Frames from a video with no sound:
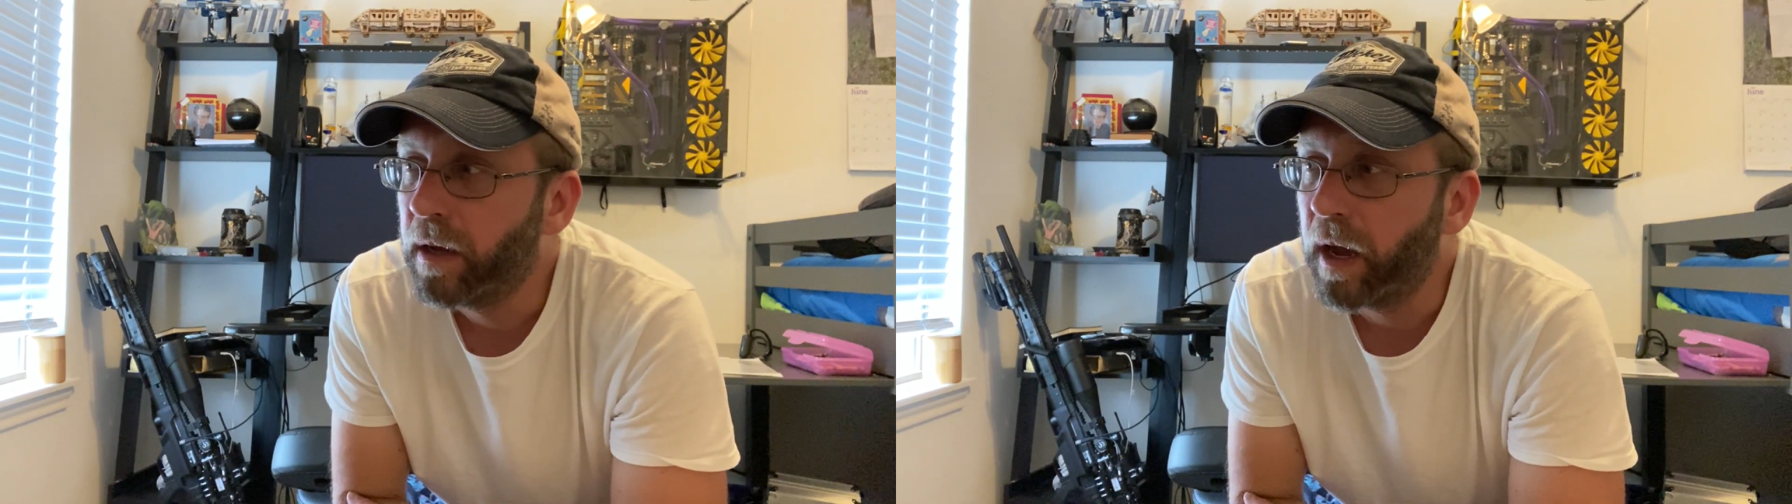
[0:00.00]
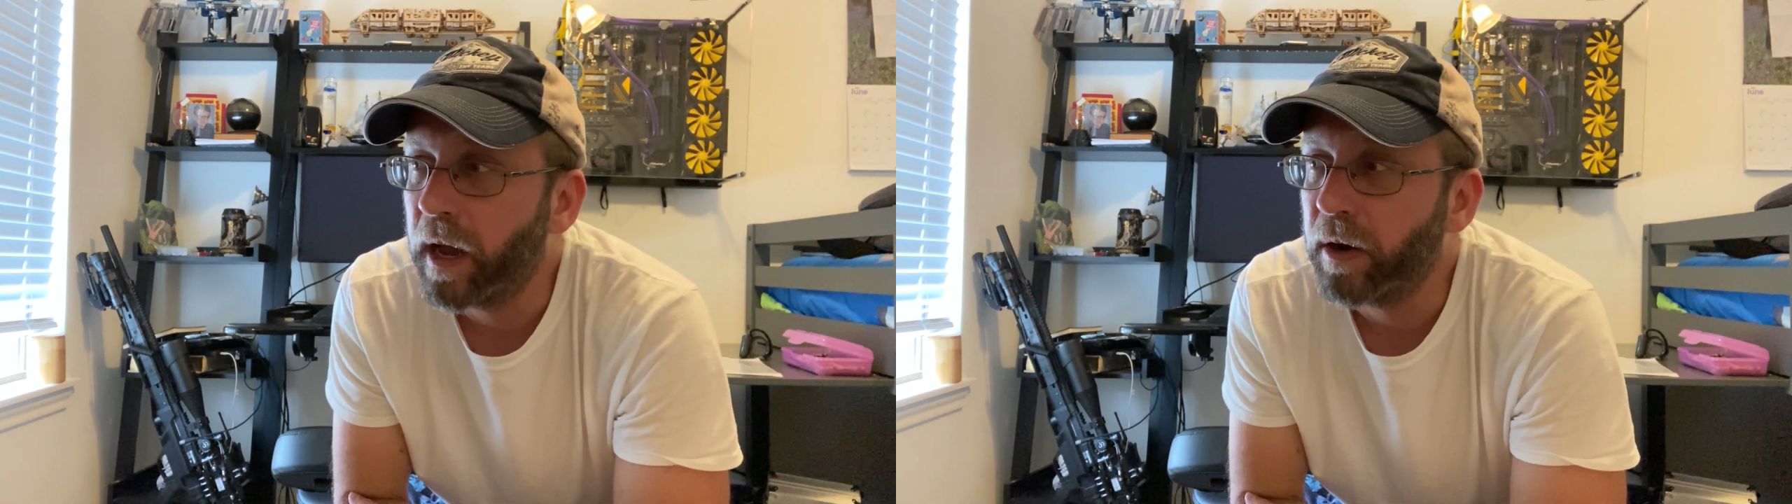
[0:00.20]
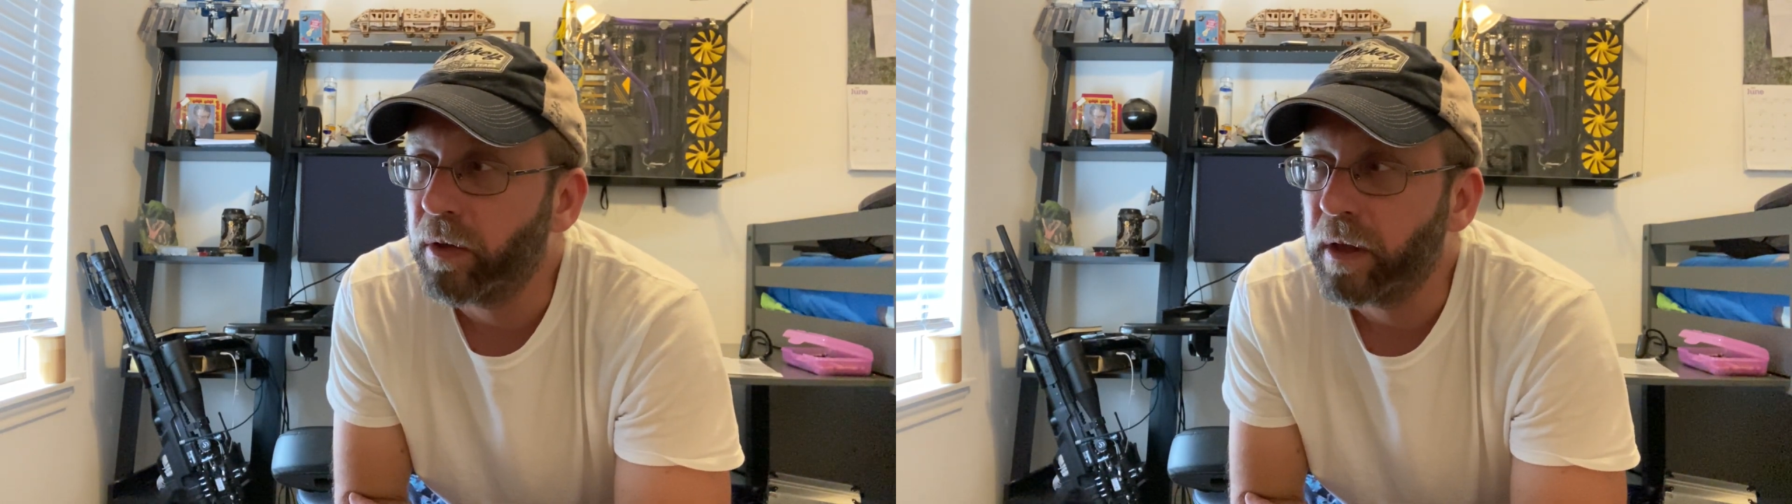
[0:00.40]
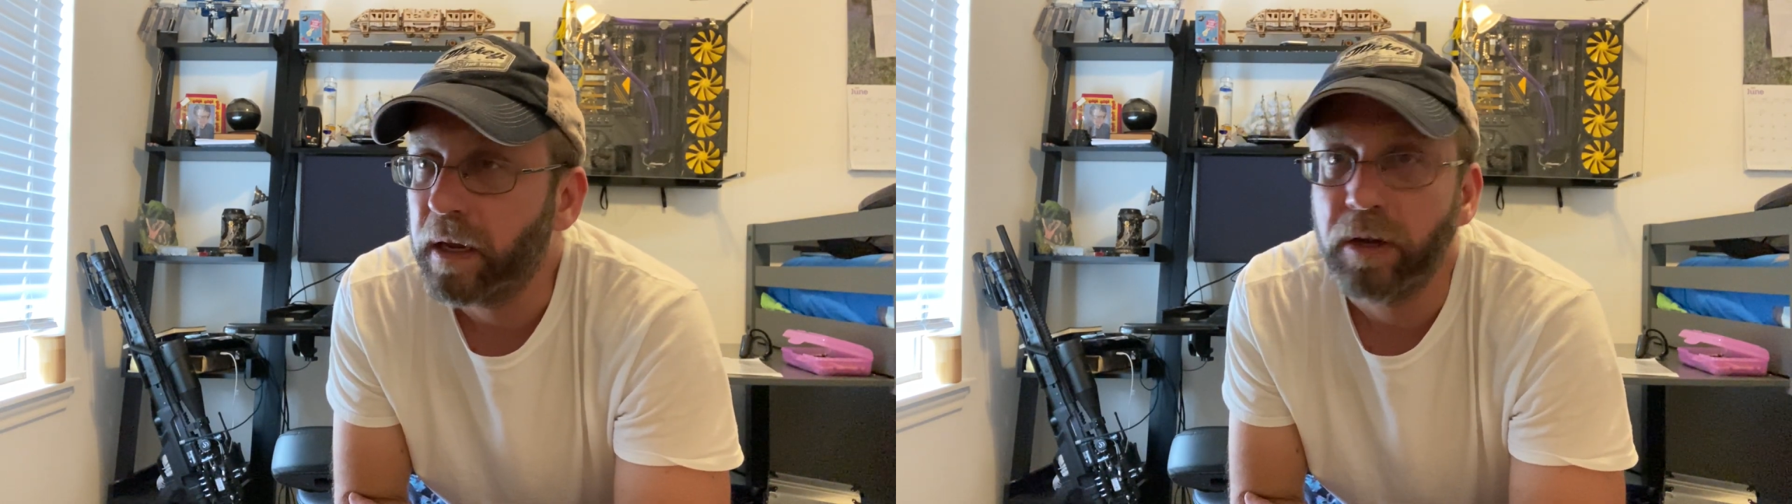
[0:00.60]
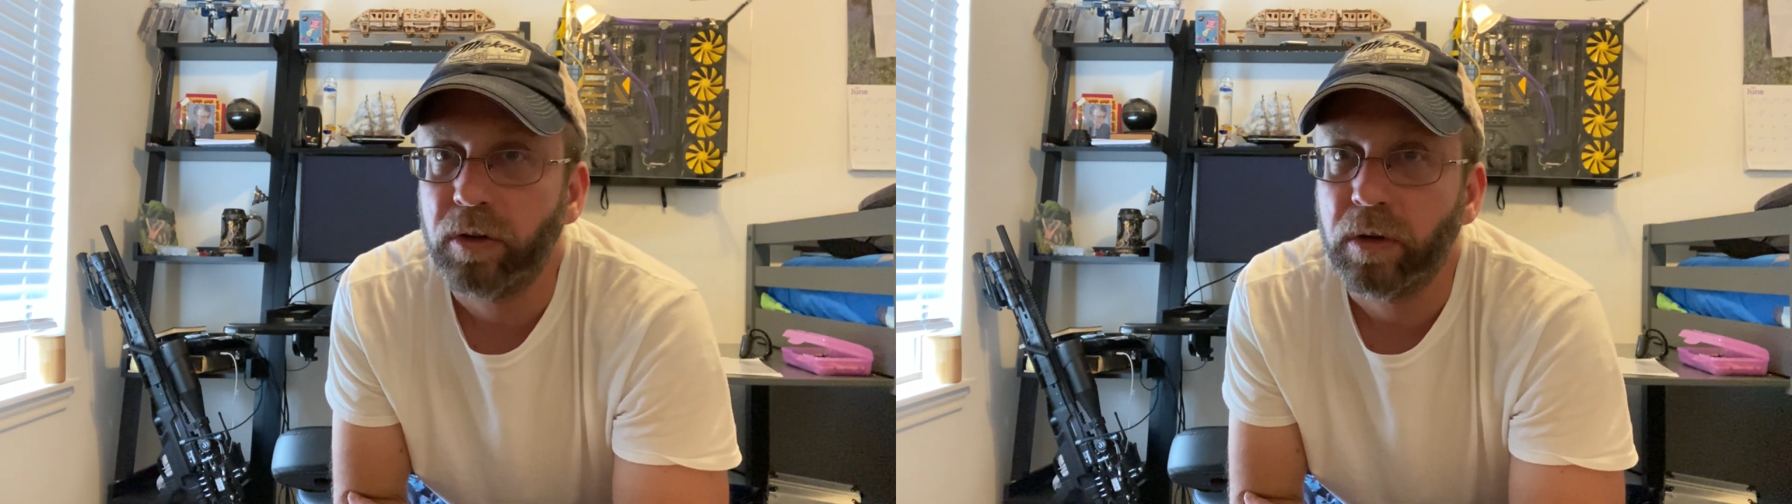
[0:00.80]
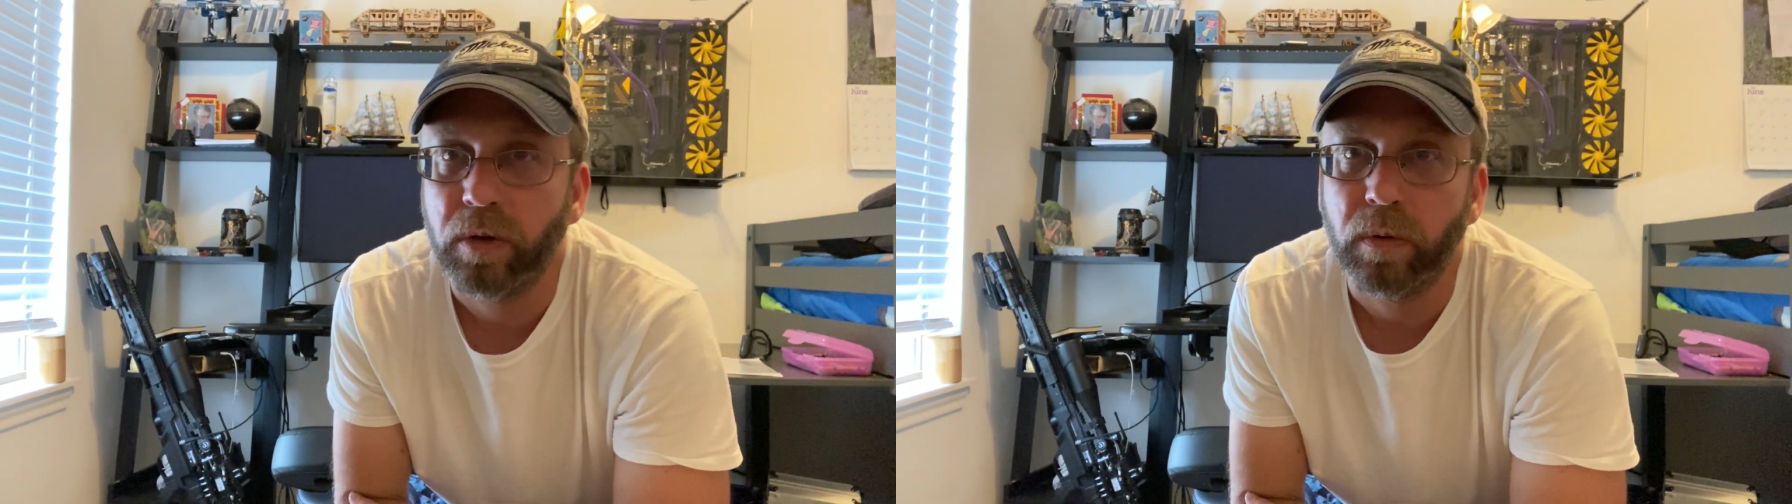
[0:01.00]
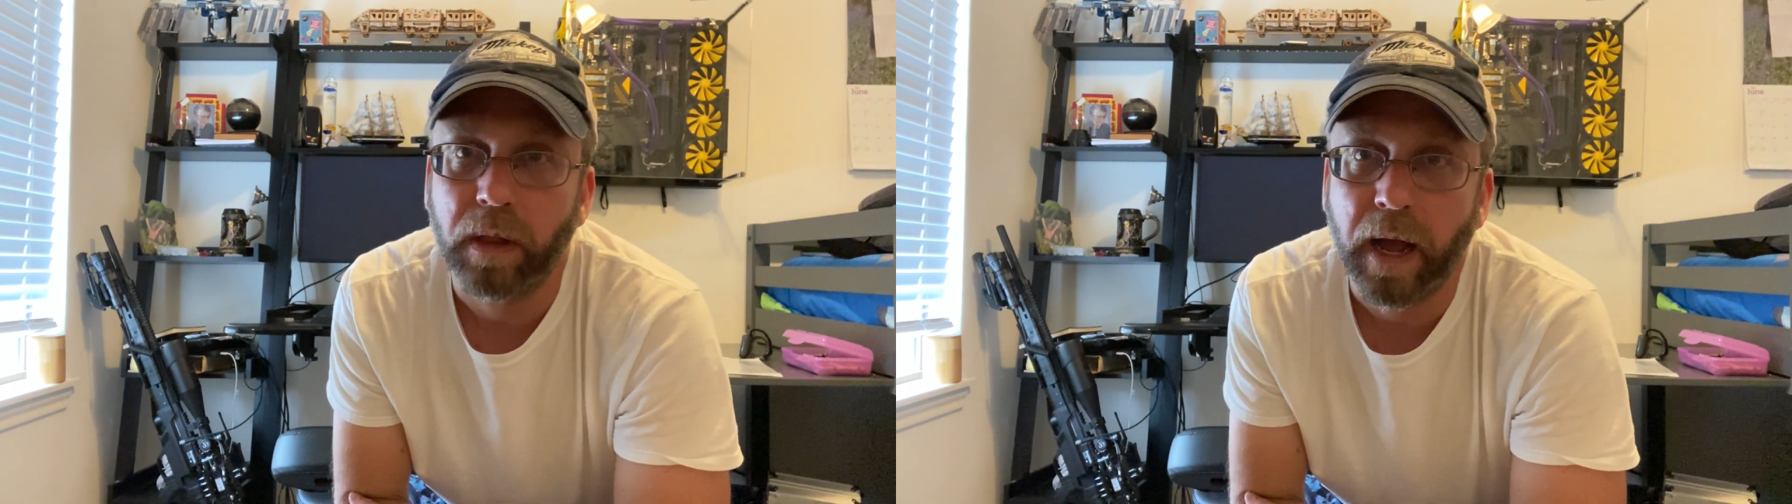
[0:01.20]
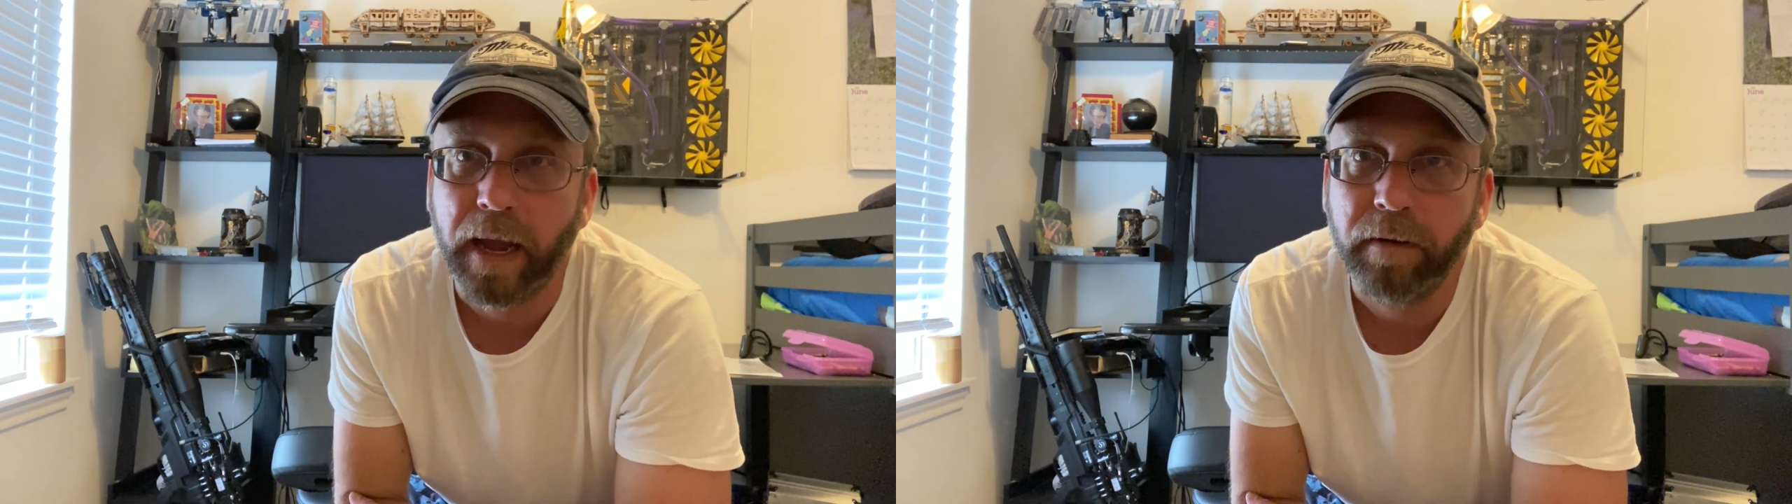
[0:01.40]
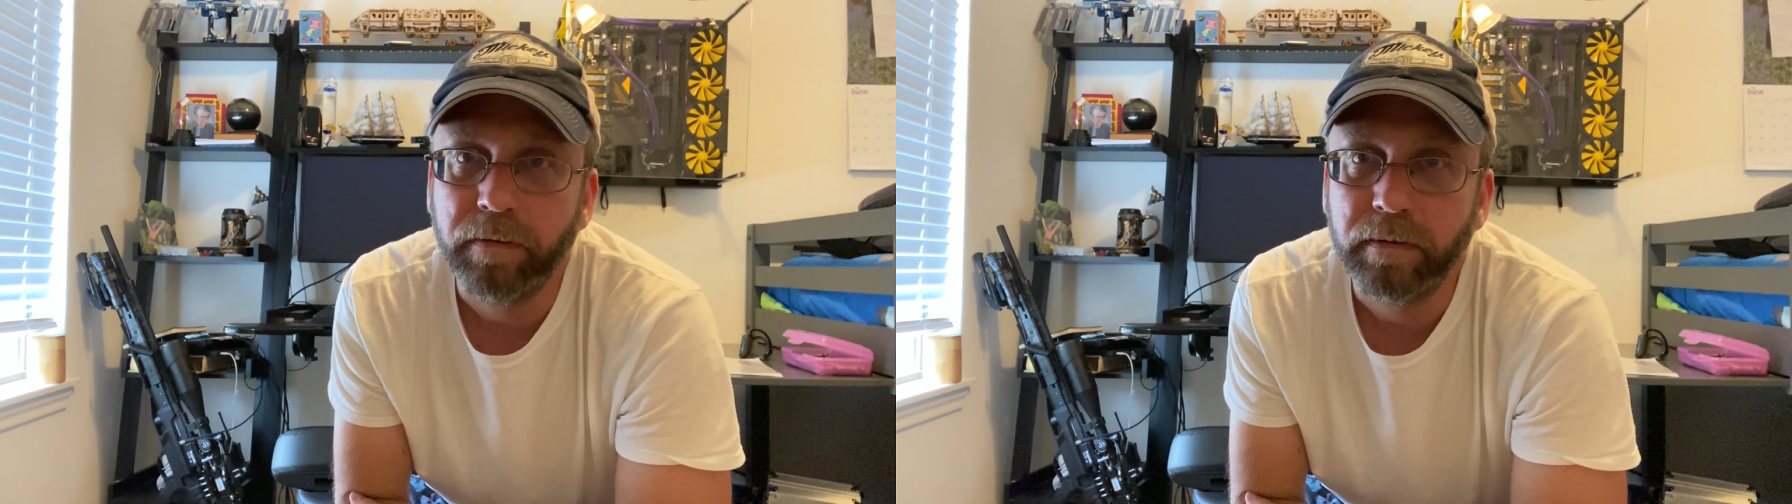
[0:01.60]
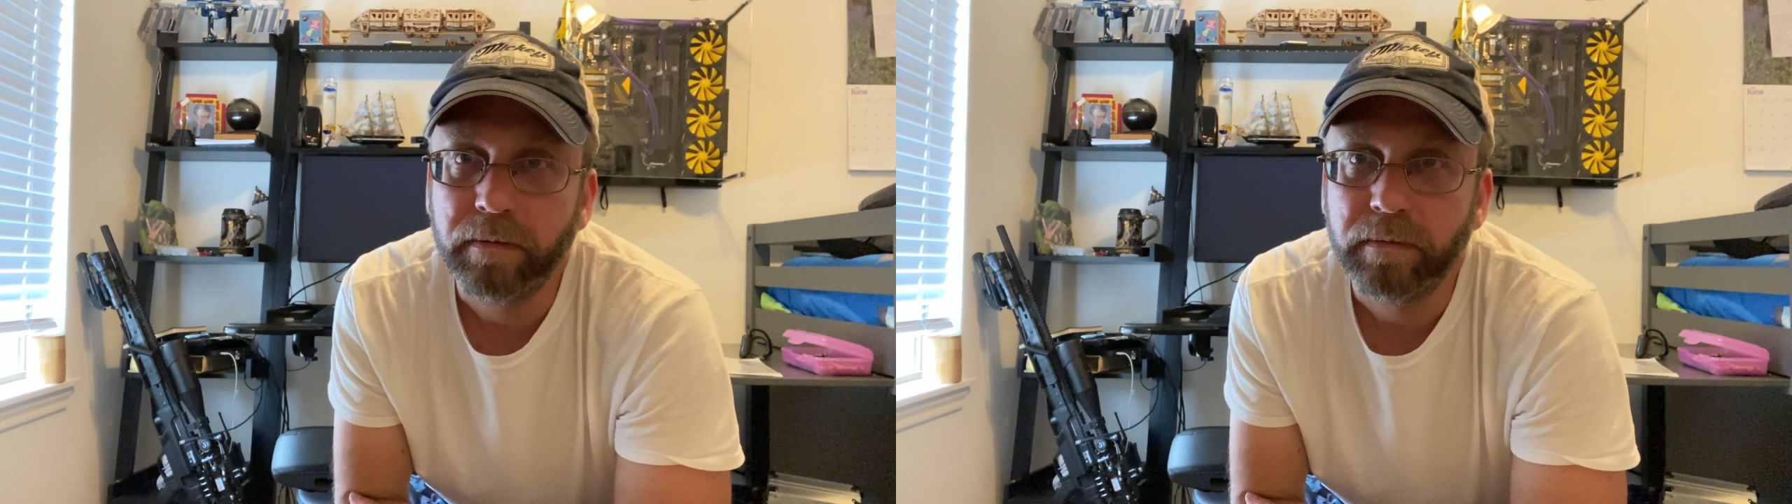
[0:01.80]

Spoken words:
I don't think he should do life.